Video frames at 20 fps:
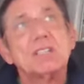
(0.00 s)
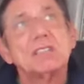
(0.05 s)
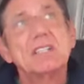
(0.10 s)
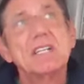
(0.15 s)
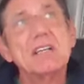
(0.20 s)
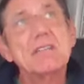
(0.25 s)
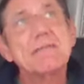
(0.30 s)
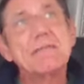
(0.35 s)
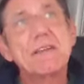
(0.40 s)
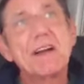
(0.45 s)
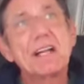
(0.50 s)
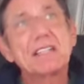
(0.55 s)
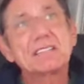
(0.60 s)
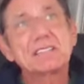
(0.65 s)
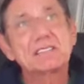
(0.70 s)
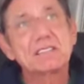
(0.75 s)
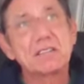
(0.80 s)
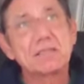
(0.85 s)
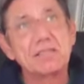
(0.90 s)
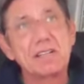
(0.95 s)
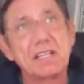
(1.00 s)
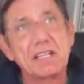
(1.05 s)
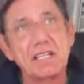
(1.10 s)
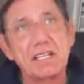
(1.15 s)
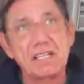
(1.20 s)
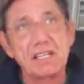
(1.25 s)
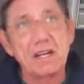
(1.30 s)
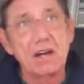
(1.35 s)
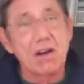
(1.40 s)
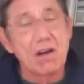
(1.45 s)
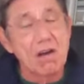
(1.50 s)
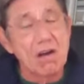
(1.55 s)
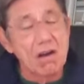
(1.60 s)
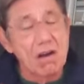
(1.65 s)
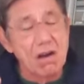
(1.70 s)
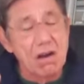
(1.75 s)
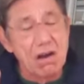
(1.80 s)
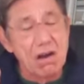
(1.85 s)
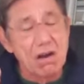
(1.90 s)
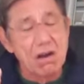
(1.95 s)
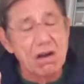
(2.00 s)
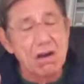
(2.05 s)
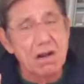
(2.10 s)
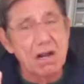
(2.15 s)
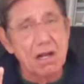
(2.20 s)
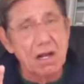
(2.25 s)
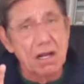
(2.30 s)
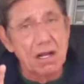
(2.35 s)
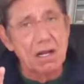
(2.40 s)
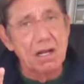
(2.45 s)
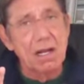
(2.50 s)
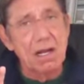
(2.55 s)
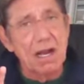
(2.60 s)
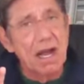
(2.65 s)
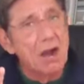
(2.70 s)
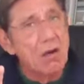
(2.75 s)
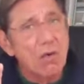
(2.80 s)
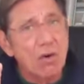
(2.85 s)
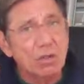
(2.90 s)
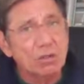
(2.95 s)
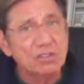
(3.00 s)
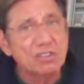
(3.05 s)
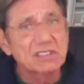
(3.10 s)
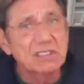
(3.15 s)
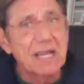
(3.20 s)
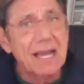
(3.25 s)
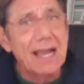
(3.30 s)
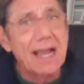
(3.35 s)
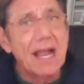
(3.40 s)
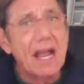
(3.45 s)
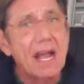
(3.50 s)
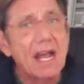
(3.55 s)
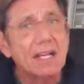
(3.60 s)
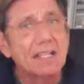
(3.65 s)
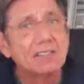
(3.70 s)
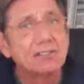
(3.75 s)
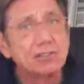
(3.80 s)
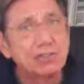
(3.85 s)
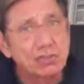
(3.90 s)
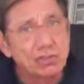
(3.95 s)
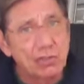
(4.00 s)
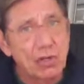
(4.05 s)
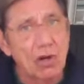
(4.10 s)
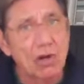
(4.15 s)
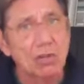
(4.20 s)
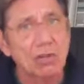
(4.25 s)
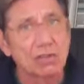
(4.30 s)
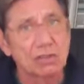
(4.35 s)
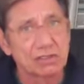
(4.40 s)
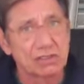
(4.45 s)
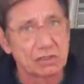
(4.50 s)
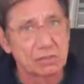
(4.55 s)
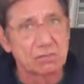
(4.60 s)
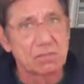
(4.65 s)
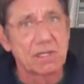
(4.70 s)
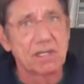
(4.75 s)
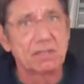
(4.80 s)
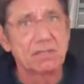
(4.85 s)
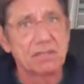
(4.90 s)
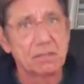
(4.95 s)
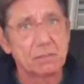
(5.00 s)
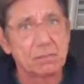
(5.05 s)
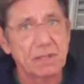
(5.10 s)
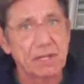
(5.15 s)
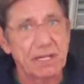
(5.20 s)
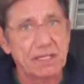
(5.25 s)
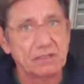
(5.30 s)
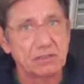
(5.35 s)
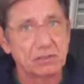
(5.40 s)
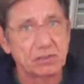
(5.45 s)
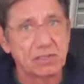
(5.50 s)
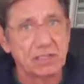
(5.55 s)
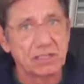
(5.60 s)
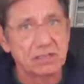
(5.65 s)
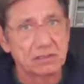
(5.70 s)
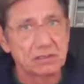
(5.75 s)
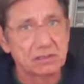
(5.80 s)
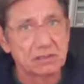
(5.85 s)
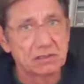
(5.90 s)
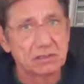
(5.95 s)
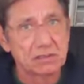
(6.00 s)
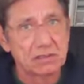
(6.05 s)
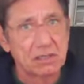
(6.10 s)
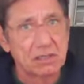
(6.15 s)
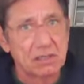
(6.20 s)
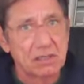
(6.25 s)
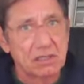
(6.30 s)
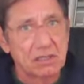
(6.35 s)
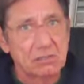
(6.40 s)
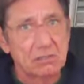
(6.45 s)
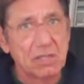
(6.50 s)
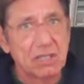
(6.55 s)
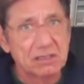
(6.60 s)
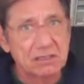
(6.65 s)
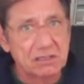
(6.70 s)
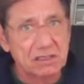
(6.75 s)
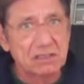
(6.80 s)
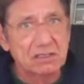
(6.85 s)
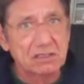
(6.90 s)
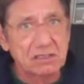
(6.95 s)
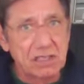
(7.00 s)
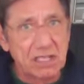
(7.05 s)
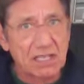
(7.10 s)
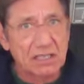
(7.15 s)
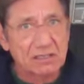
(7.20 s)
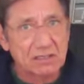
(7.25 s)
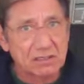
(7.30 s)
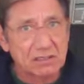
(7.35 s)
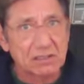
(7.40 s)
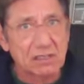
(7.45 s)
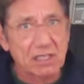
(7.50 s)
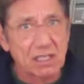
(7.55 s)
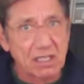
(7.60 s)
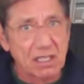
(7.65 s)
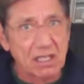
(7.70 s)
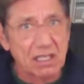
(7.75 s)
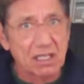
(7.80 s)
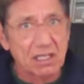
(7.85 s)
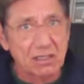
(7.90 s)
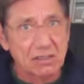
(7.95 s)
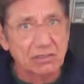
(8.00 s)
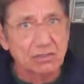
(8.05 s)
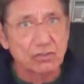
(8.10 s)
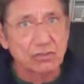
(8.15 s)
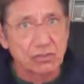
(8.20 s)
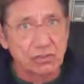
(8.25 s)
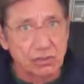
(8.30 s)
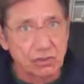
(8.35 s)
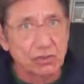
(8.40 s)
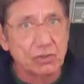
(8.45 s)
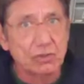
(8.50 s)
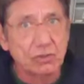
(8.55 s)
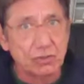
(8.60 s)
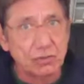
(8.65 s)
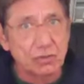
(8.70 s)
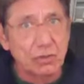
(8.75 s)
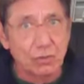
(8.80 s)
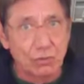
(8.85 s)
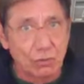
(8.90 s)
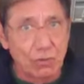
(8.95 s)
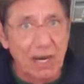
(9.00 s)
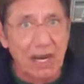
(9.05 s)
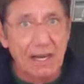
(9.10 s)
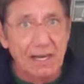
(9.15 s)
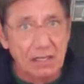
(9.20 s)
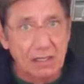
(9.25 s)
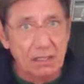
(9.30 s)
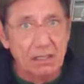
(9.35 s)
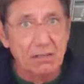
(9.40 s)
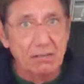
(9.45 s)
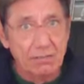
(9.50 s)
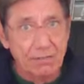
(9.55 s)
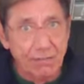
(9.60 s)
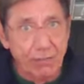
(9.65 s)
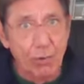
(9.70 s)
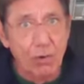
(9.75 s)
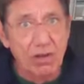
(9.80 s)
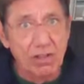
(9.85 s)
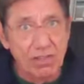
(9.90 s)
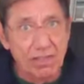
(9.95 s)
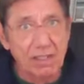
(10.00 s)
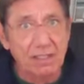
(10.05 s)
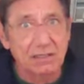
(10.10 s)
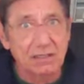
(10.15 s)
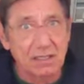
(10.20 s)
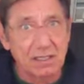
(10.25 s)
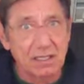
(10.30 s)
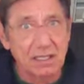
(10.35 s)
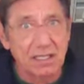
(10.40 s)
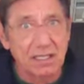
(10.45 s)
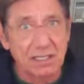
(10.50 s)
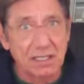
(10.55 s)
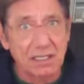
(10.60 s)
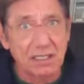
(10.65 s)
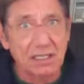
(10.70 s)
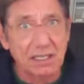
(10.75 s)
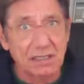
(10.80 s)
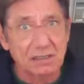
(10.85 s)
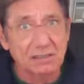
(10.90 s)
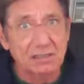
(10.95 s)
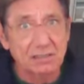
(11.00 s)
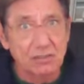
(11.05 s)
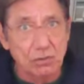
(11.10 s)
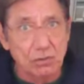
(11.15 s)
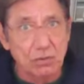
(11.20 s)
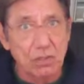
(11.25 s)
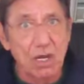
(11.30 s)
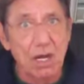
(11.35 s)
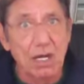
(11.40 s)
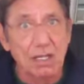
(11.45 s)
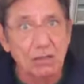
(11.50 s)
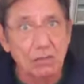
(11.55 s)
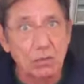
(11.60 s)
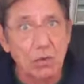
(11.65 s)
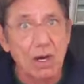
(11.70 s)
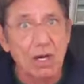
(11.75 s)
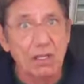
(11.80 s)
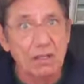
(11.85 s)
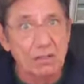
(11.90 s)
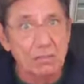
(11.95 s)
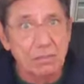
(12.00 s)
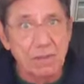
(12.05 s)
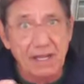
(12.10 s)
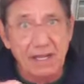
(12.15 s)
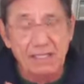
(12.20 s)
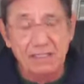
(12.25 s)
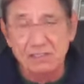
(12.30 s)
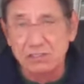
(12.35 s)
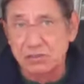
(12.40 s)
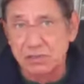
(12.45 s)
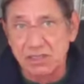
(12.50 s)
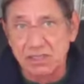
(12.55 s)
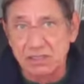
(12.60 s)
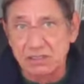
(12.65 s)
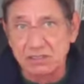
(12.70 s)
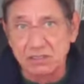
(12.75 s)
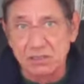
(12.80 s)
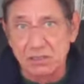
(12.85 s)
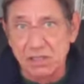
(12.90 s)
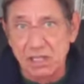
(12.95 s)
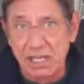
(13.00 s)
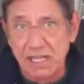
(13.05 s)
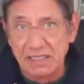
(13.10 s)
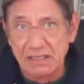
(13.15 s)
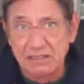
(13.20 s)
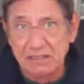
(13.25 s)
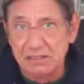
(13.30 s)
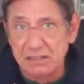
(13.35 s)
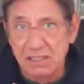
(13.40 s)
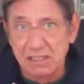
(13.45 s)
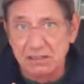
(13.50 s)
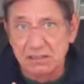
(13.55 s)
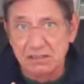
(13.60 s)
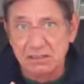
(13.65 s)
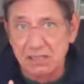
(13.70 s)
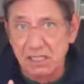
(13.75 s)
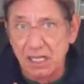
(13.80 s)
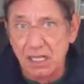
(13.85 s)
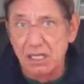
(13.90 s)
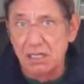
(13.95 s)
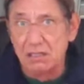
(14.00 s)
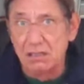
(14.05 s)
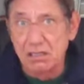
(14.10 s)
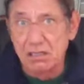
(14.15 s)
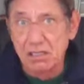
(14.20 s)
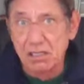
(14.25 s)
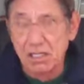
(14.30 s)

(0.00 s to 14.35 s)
defensively are, I won't say head and shoulders above the Patriots, but the Jets do rank 4th in the league against the run, while the Patriots are like 16th.